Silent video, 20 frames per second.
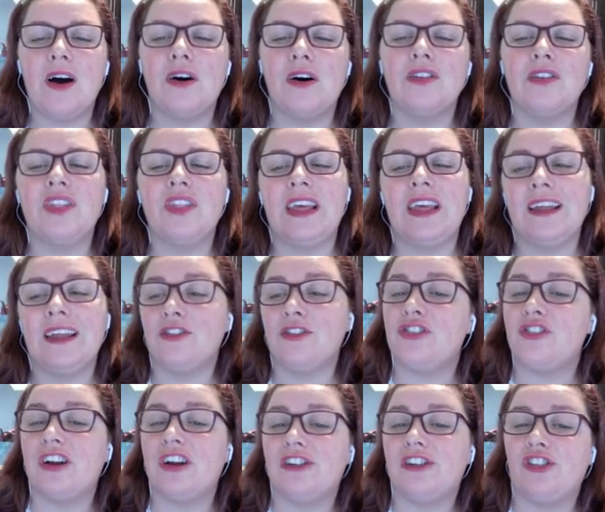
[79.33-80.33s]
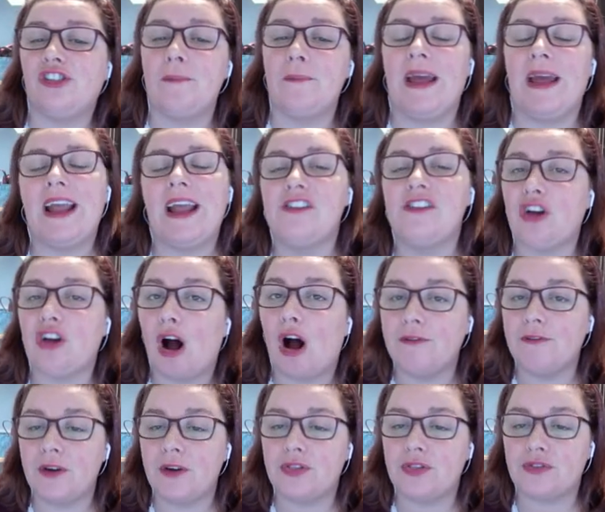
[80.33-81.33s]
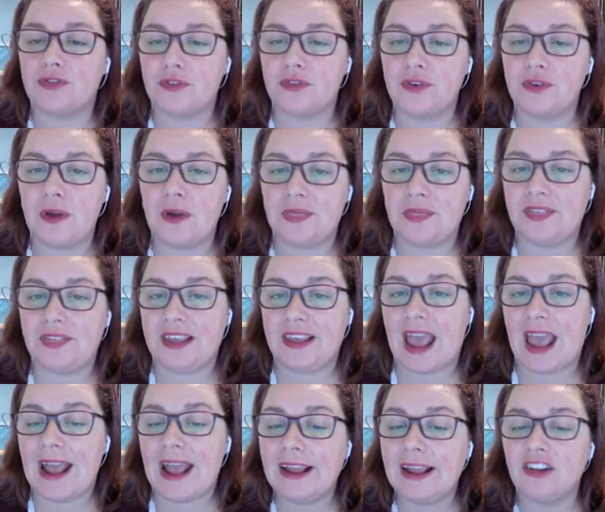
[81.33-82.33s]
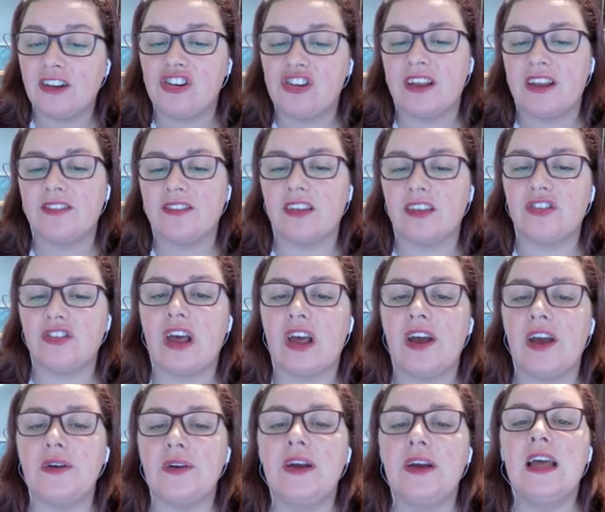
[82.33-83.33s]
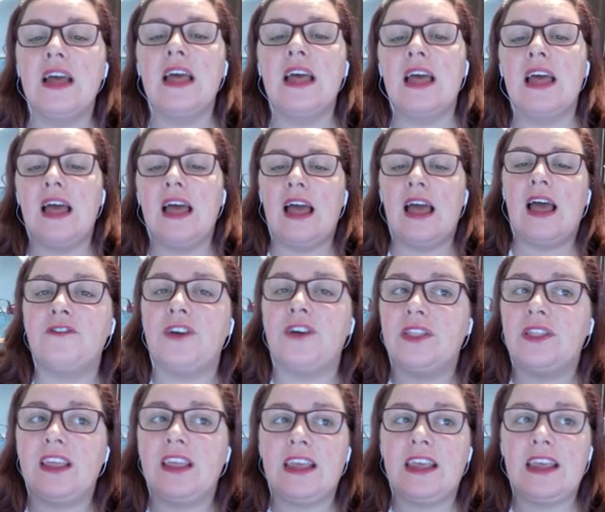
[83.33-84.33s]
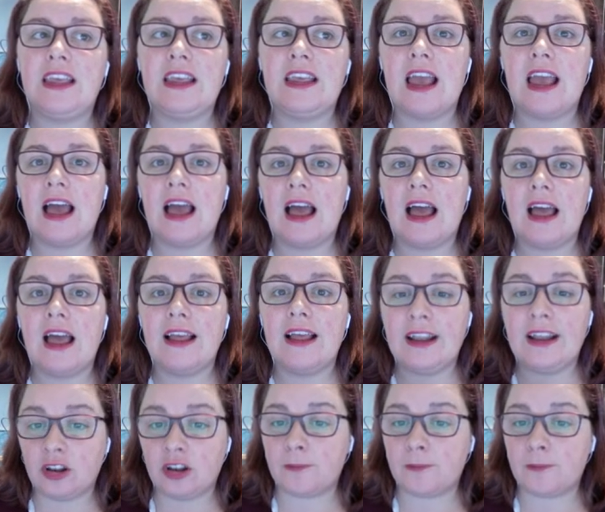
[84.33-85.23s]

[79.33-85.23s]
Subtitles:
so we are on the introduction page of Through the Ages. So first off, the